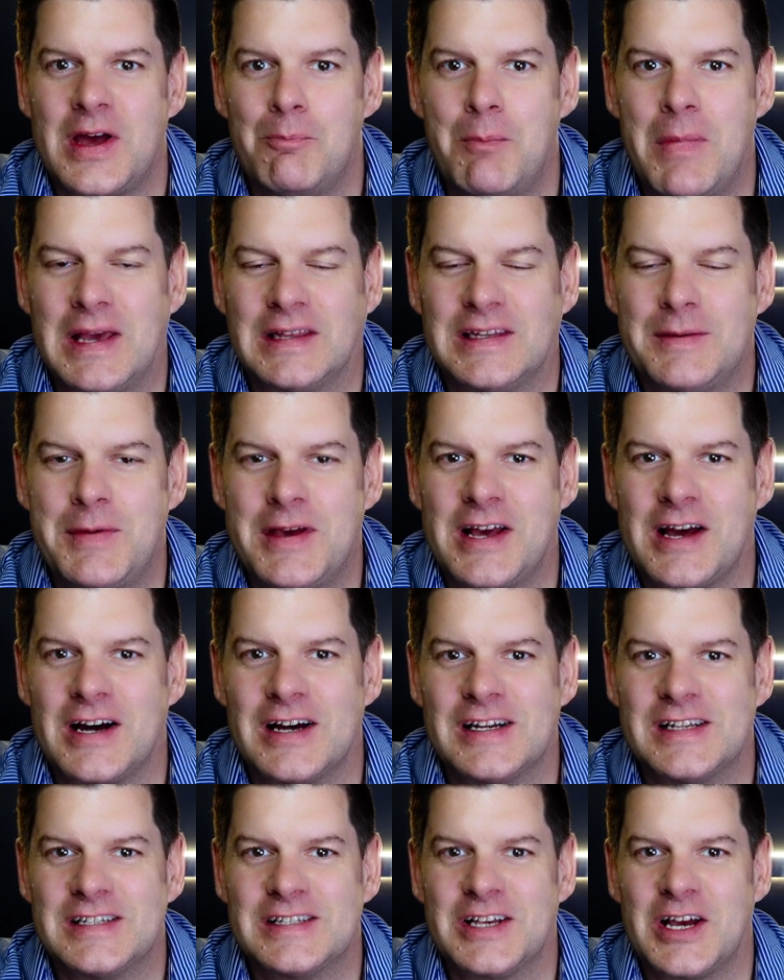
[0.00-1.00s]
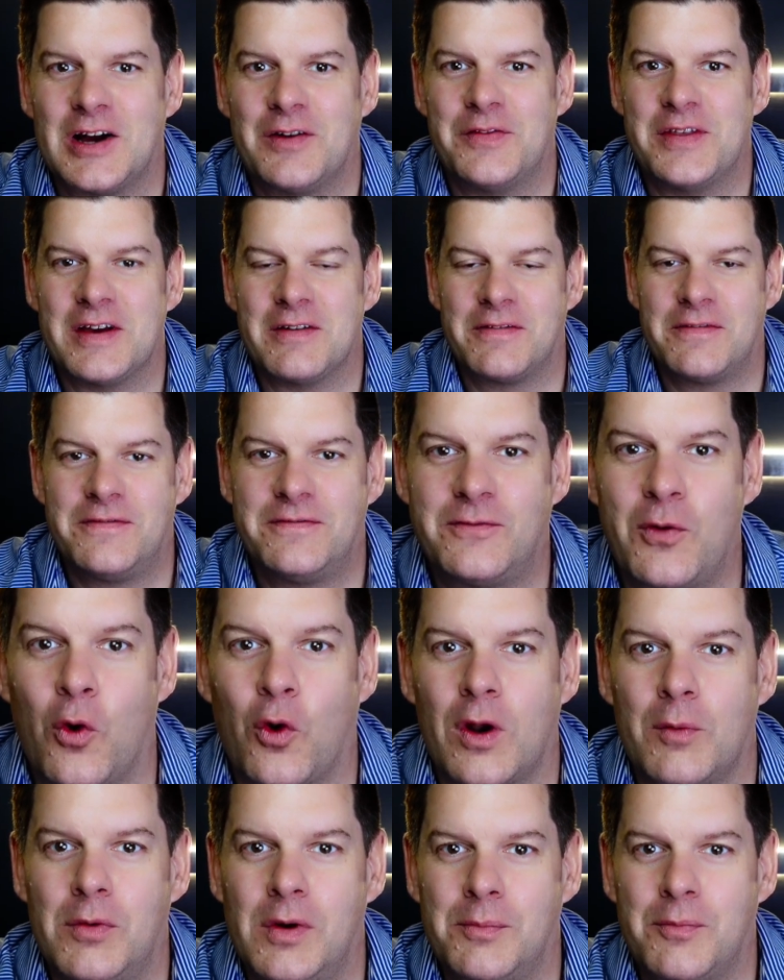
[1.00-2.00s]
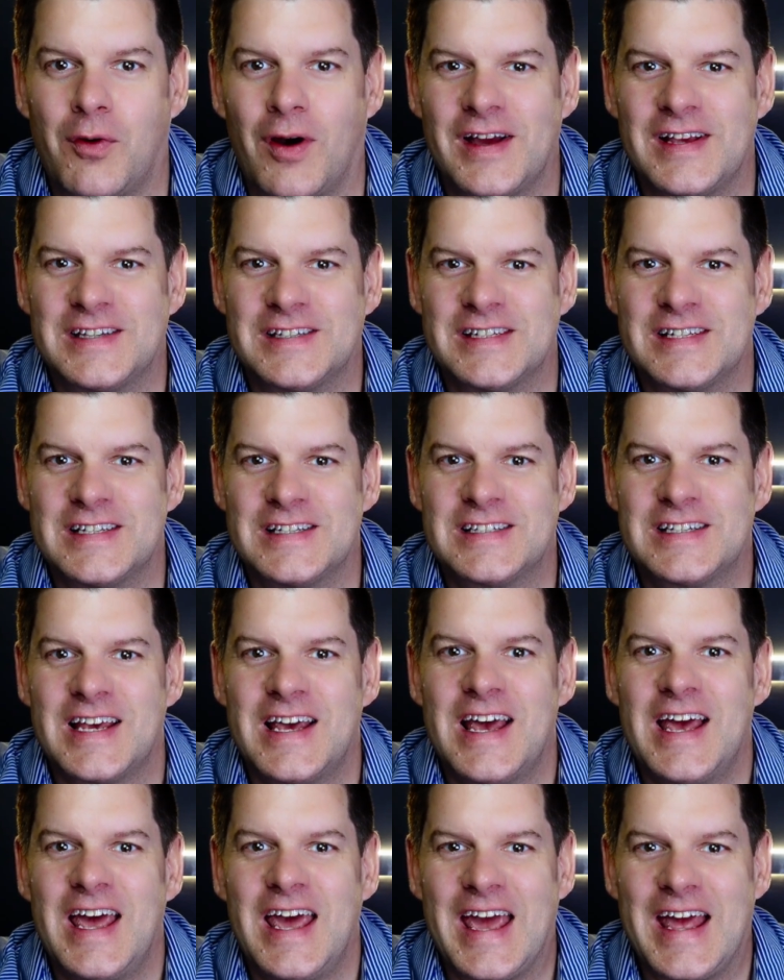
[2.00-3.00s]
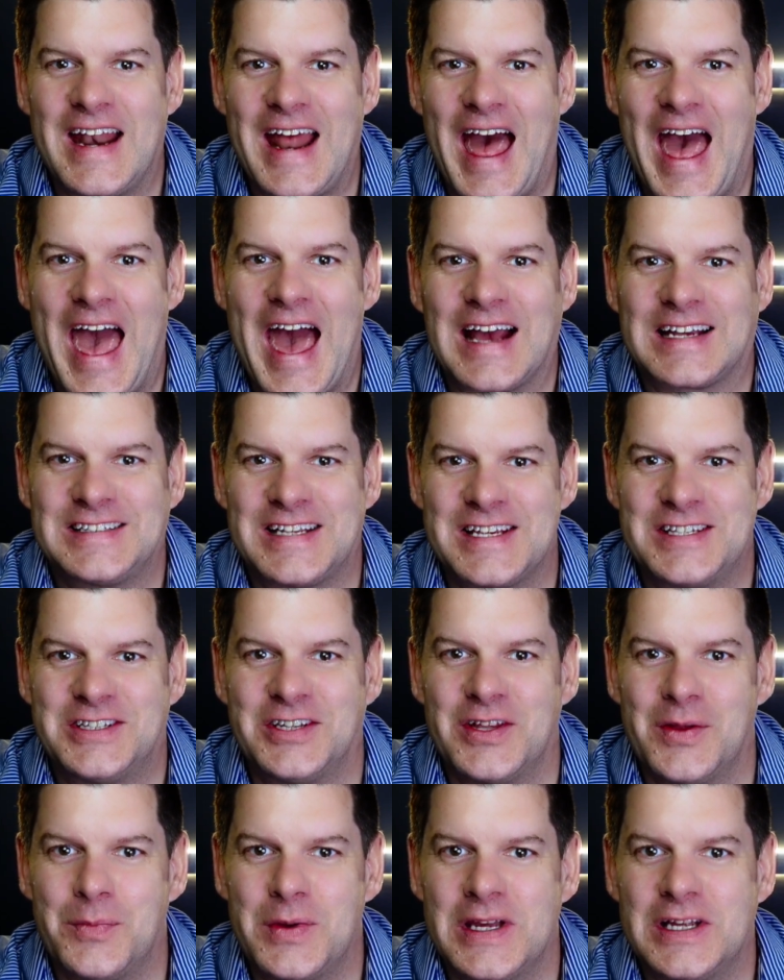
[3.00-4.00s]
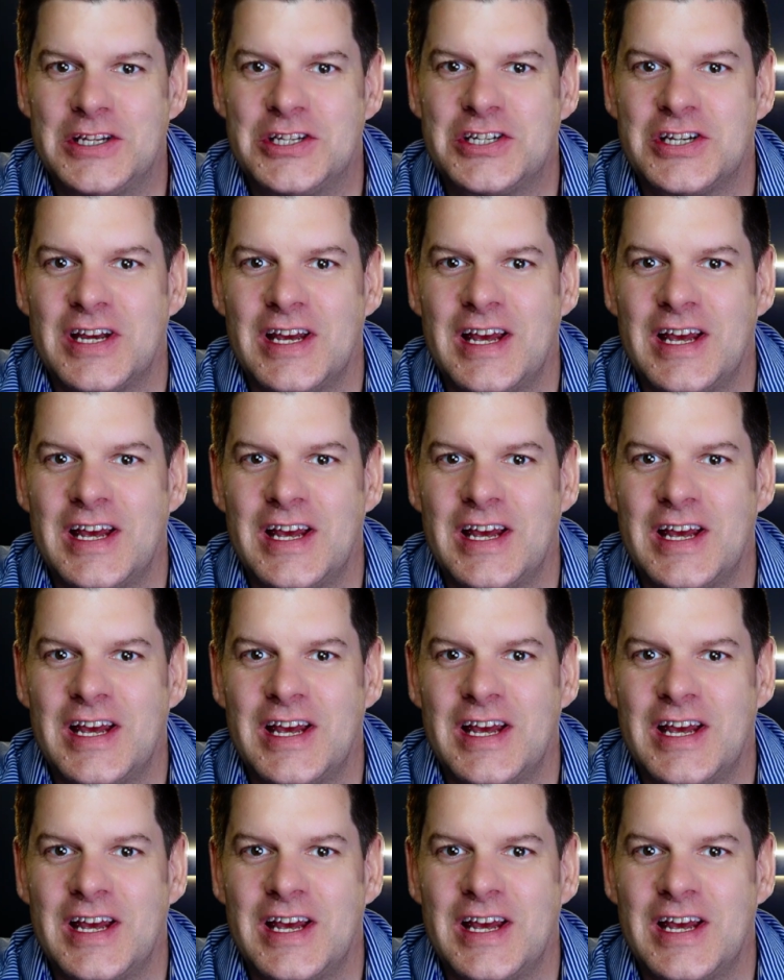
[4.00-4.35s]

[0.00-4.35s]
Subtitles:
mainly because of the affordable prices and access to the beach.